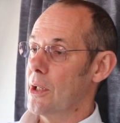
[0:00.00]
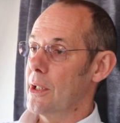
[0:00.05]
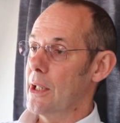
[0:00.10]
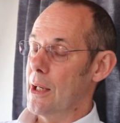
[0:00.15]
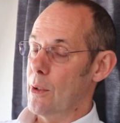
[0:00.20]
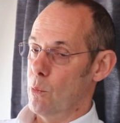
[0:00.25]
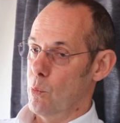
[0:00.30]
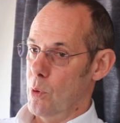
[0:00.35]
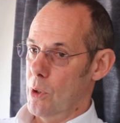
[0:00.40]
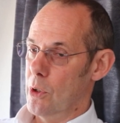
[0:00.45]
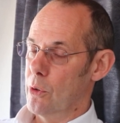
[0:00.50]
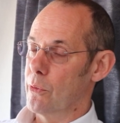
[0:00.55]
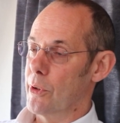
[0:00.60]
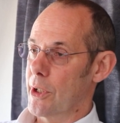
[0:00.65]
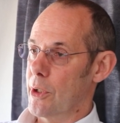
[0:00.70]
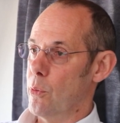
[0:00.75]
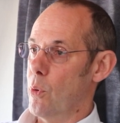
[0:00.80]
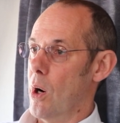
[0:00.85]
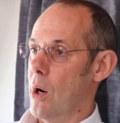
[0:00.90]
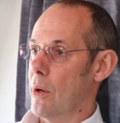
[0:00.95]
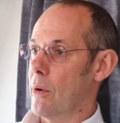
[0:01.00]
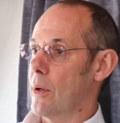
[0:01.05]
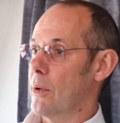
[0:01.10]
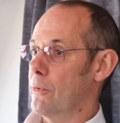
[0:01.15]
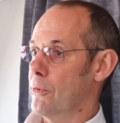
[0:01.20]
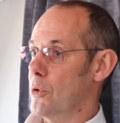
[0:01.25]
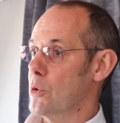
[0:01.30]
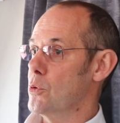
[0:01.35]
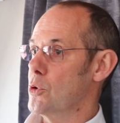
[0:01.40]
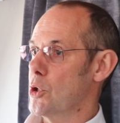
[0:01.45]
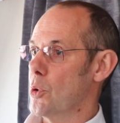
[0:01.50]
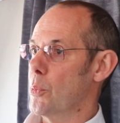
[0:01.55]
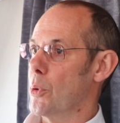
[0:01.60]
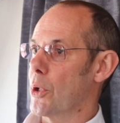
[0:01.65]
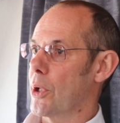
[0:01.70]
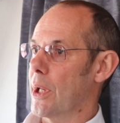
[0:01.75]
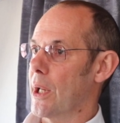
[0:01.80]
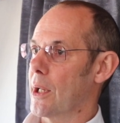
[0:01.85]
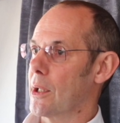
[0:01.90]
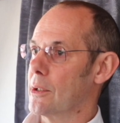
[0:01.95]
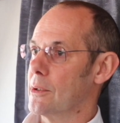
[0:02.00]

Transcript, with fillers: it will require a future booking.